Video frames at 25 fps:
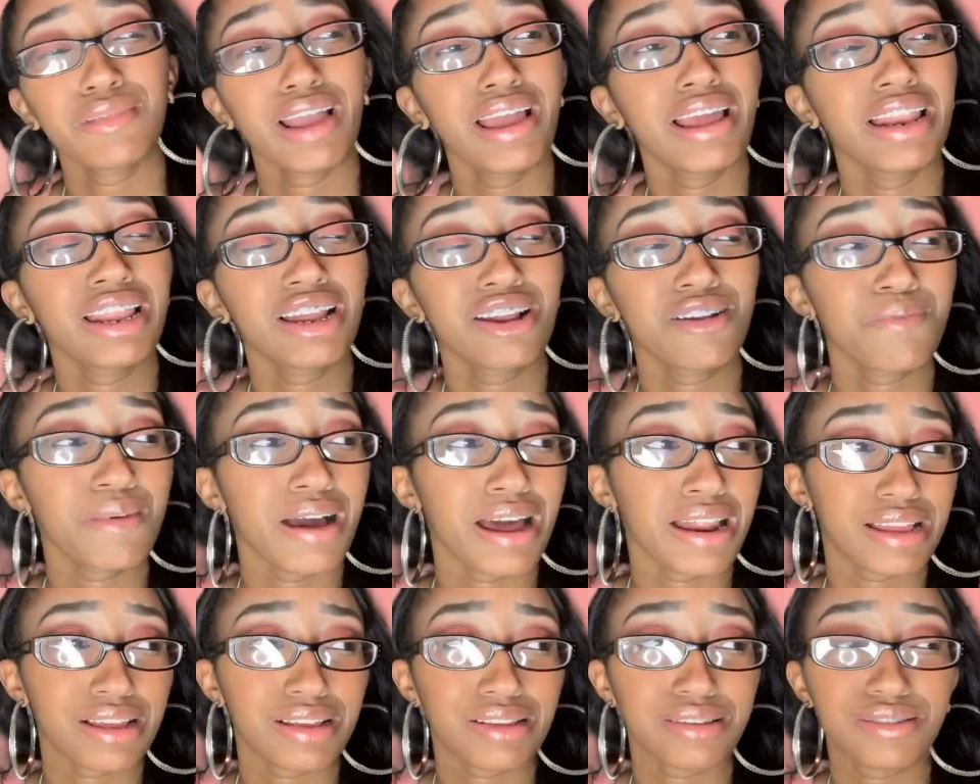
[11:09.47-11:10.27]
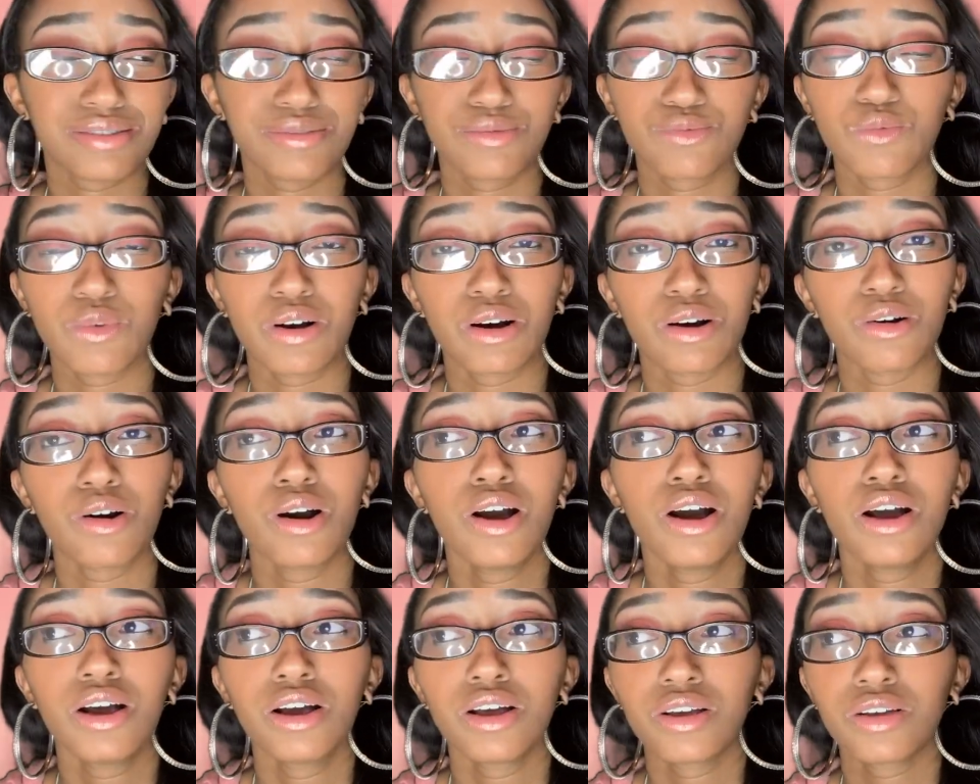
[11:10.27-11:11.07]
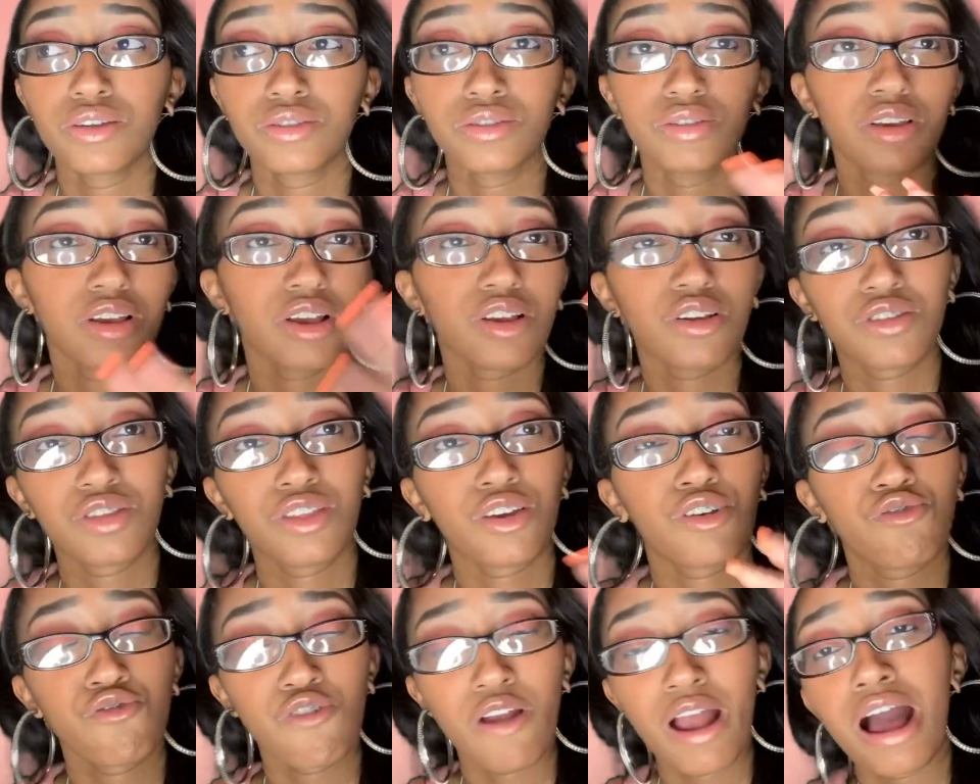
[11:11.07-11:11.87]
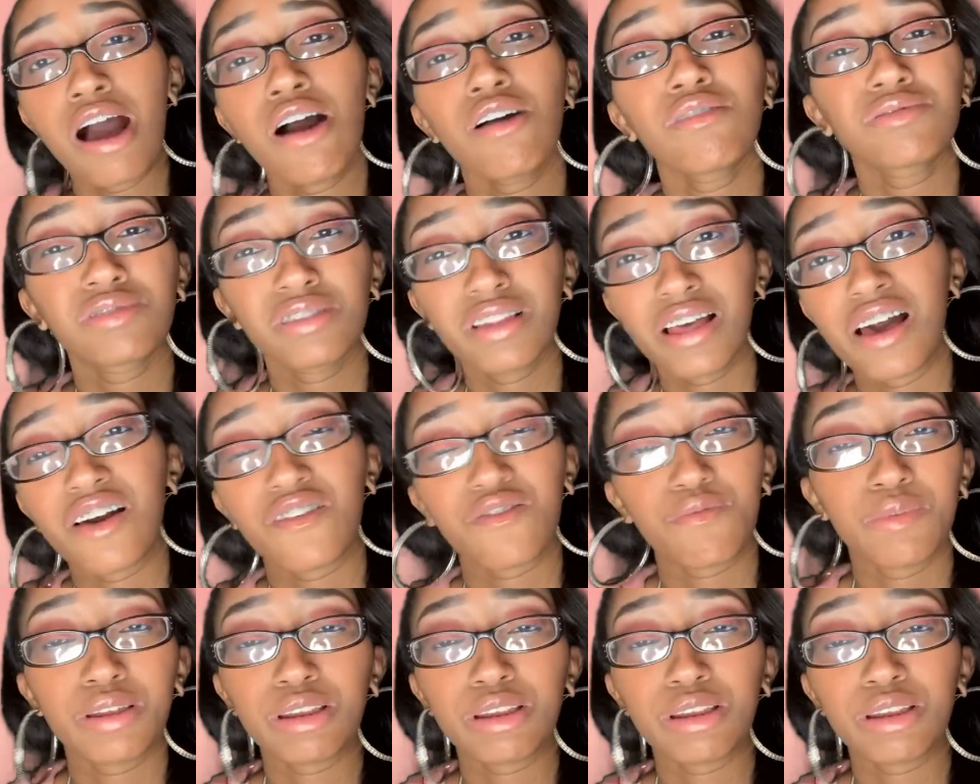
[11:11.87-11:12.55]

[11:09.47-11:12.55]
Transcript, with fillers: And everybody's, well, the the crowd left,